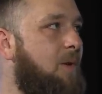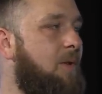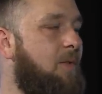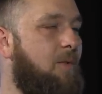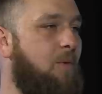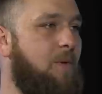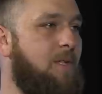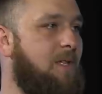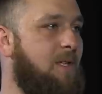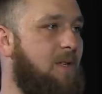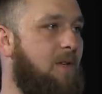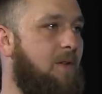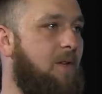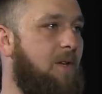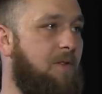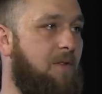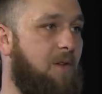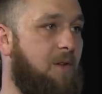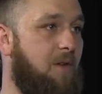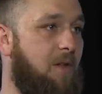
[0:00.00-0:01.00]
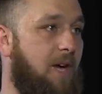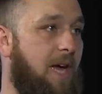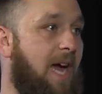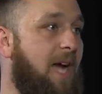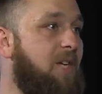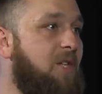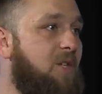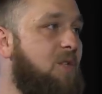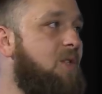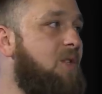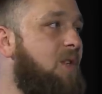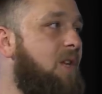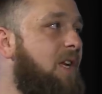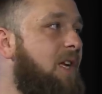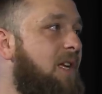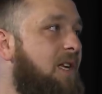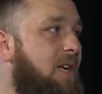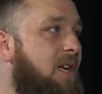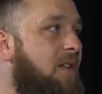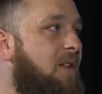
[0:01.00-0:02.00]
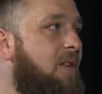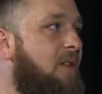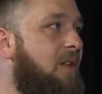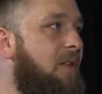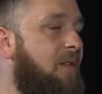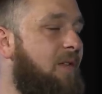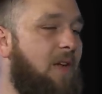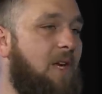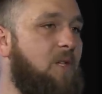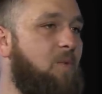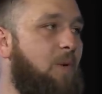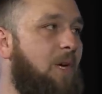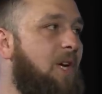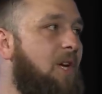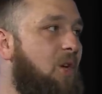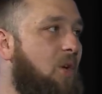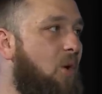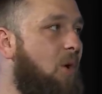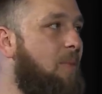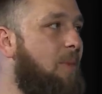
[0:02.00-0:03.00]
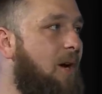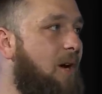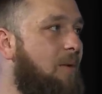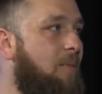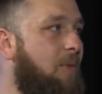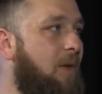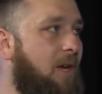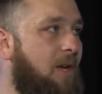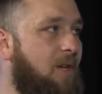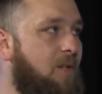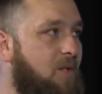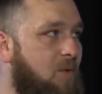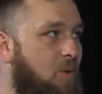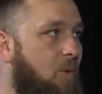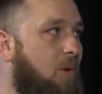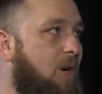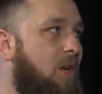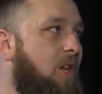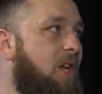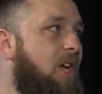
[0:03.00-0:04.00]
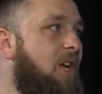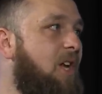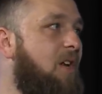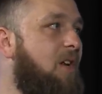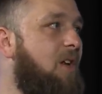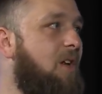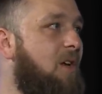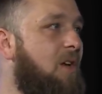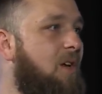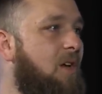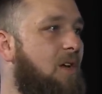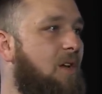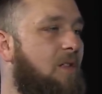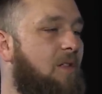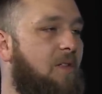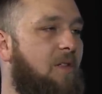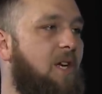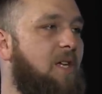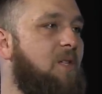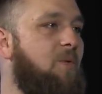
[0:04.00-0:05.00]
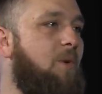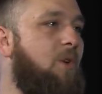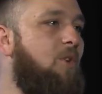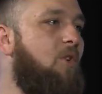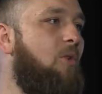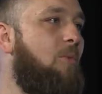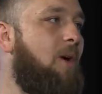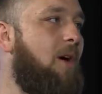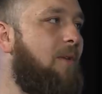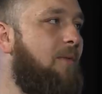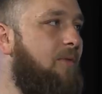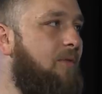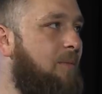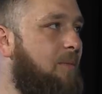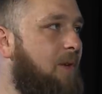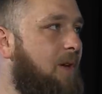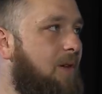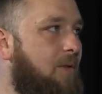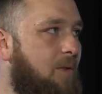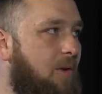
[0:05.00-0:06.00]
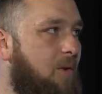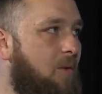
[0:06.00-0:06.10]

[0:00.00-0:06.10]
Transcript: through his actions that he did, the things we can know about him like historically, and the things that we know about him from like the